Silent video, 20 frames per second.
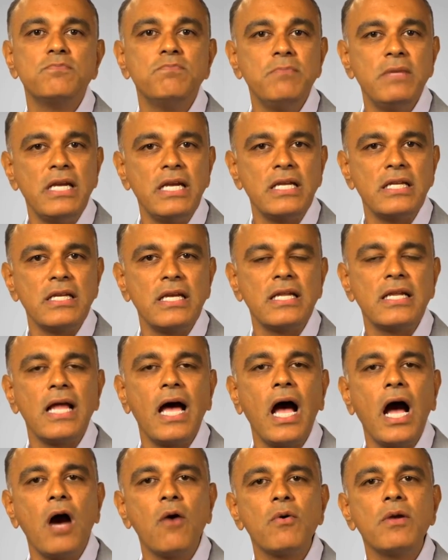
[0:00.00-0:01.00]
mean and
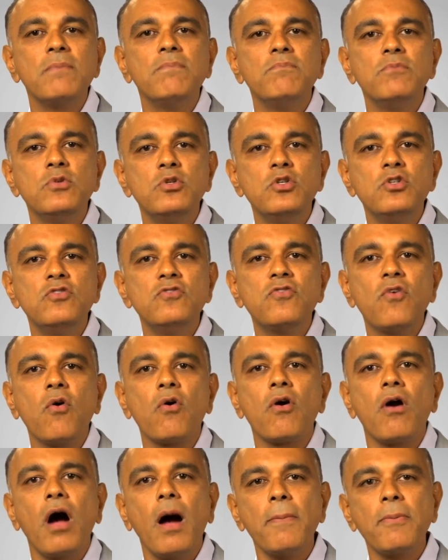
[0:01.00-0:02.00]
how we move
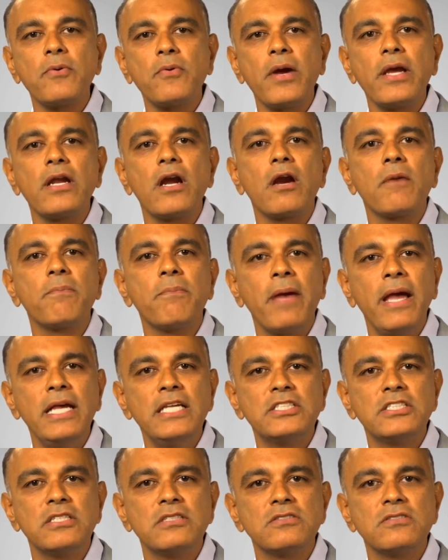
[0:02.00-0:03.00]
or upgrade our
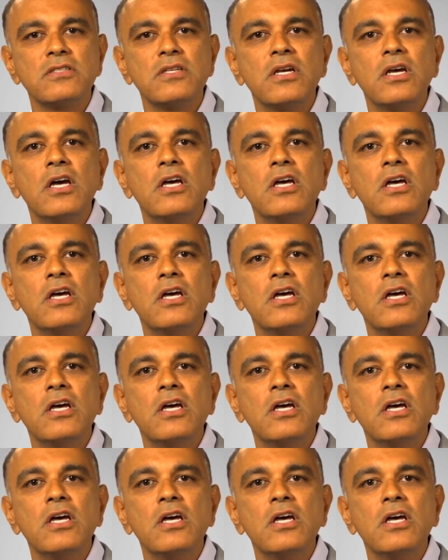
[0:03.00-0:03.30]
patients